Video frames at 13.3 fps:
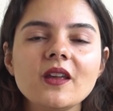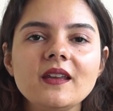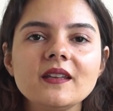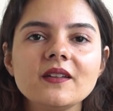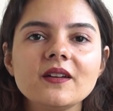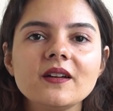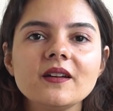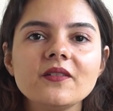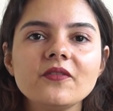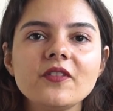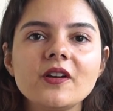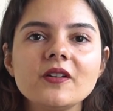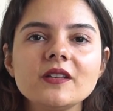in
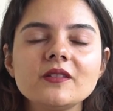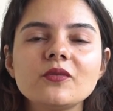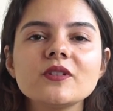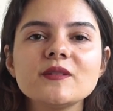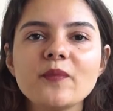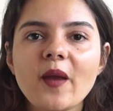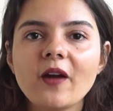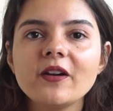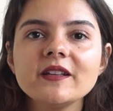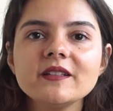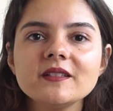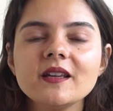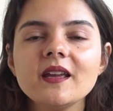a very
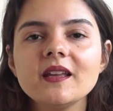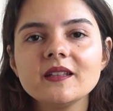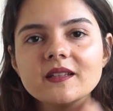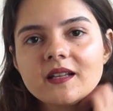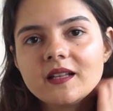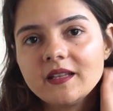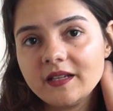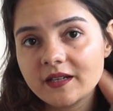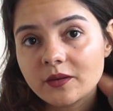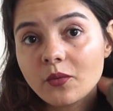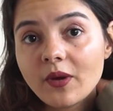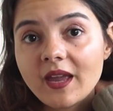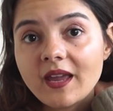transparent and
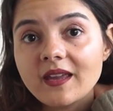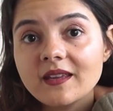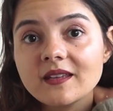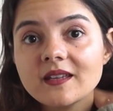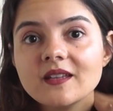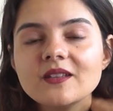clear way,